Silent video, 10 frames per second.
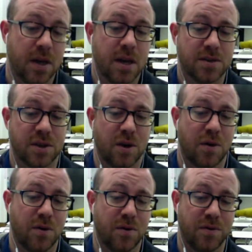
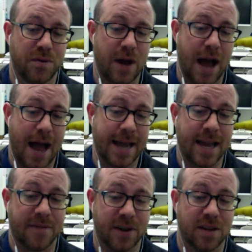So I
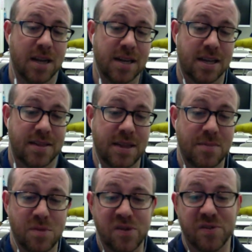got very lucky that they
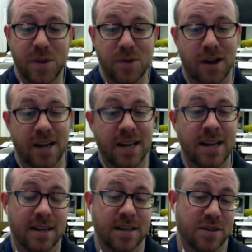moved me right in,
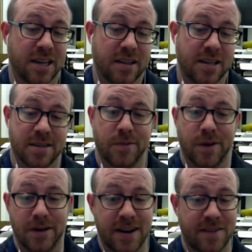because they're like, listen, we
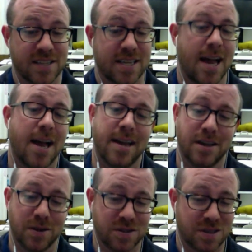already have this guy. He
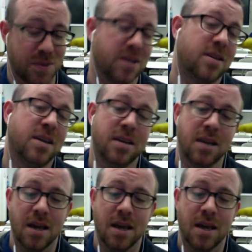knows the building.